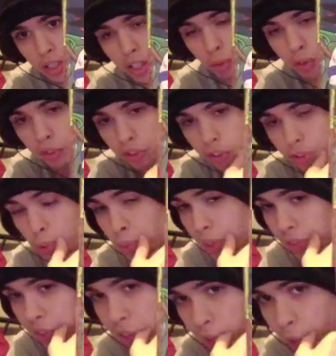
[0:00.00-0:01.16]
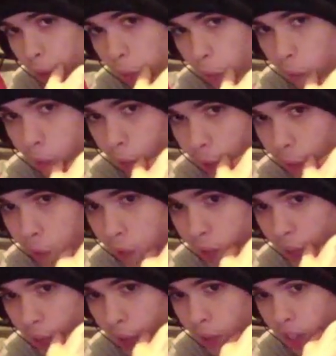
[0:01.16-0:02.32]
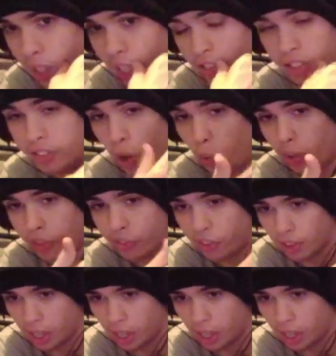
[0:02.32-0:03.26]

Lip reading: This one's for the Super Nintendo. This is the only